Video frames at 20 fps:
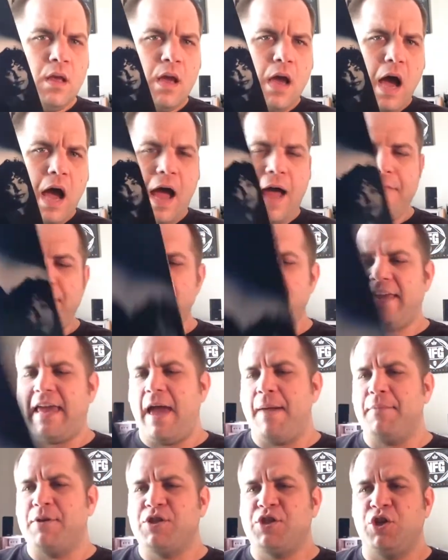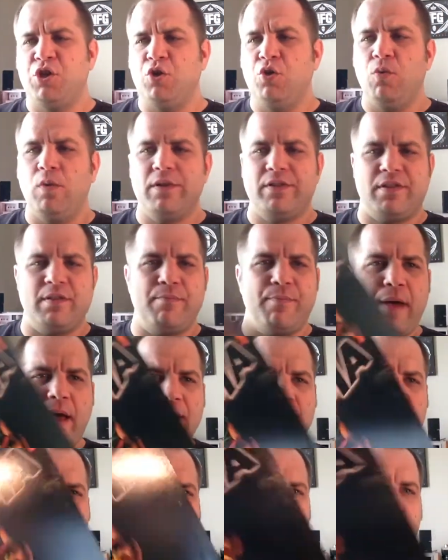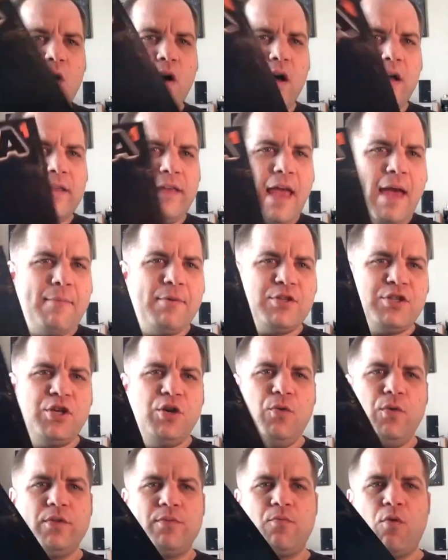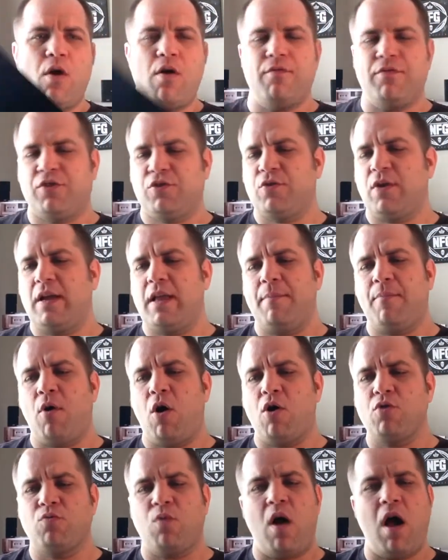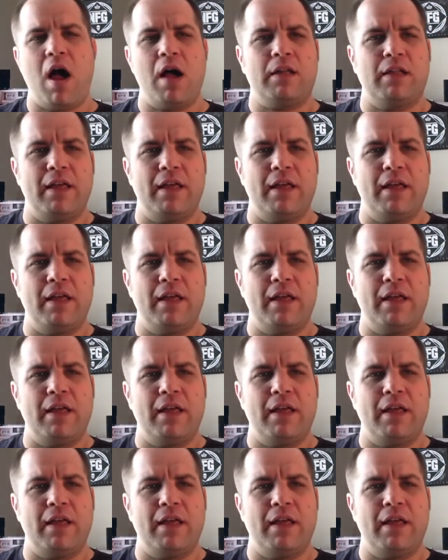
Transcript: Uh, I think Gamma 2 was the best one. Gamma 2 was more of straight up hard rock,